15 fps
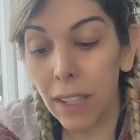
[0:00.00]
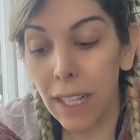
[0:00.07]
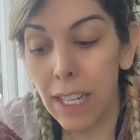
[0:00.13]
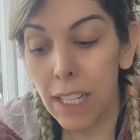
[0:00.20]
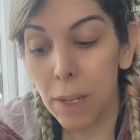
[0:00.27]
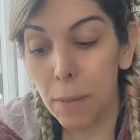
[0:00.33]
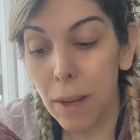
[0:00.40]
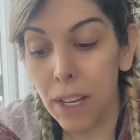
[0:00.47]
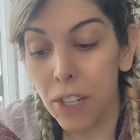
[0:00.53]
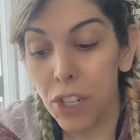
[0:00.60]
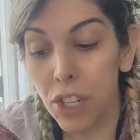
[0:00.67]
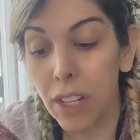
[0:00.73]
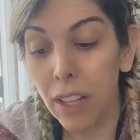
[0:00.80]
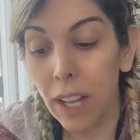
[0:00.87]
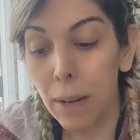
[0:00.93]
not least
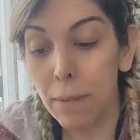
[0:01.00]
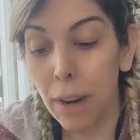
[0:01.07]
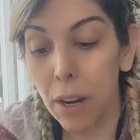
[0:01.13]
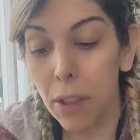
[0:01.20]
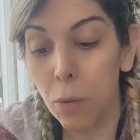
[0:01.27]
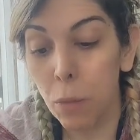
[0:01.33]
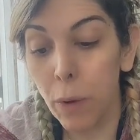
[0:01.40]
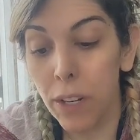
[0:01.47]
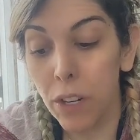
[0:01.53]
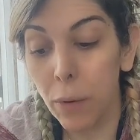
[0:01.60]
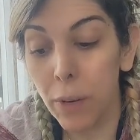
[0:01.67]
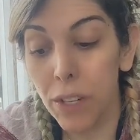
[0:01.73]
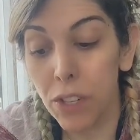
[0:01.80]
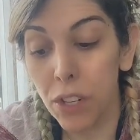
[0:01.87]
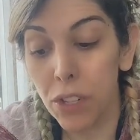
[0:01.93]
because she'd climbed out of the
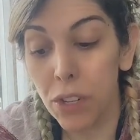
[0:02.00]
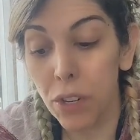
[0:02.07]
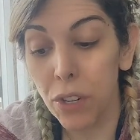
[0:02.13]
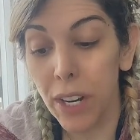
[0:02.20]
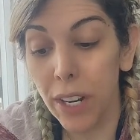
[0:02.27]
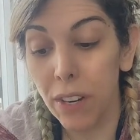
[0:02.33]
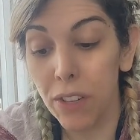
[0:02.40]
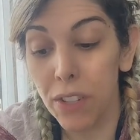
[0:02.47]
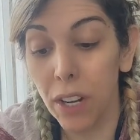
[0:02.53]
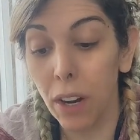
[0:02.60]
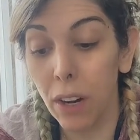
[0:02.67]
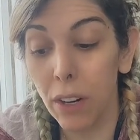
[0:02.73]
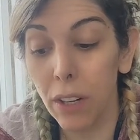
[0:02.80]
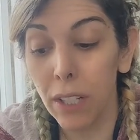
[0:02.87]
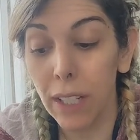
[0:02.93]
window in just her
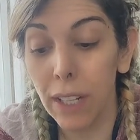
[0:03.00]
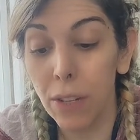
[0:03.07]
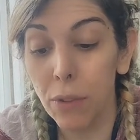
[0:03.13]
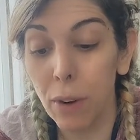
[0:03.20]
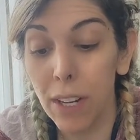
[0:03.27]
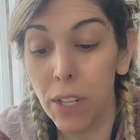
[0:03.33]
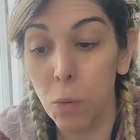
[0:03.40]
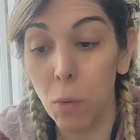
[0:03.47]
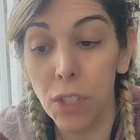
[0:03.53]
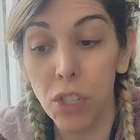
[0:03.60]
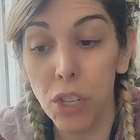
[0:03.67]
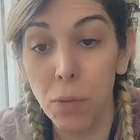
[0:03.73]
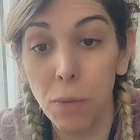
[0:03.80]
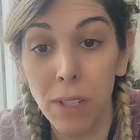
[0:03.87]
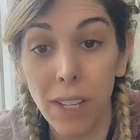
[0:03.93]
knickers and got hurriedly
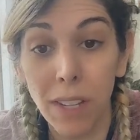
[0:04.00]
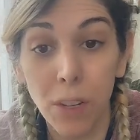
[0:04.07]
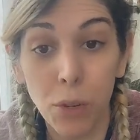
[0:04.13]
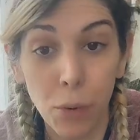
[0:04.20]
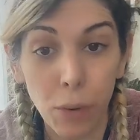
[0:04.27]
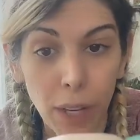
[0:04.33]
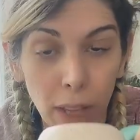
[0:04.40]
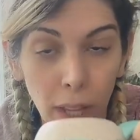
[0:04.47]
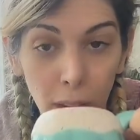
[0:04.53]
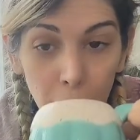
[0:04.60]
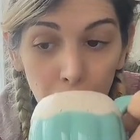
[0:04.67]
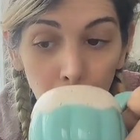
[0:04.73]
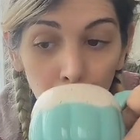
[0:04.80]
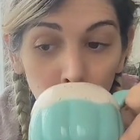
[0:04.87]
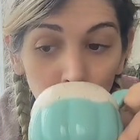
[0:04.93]
dressed once she was in the
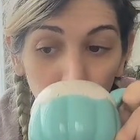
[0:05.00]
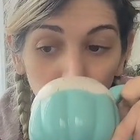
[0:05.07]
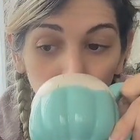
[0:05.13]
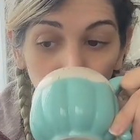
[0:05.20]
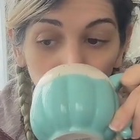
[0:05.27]
tree line.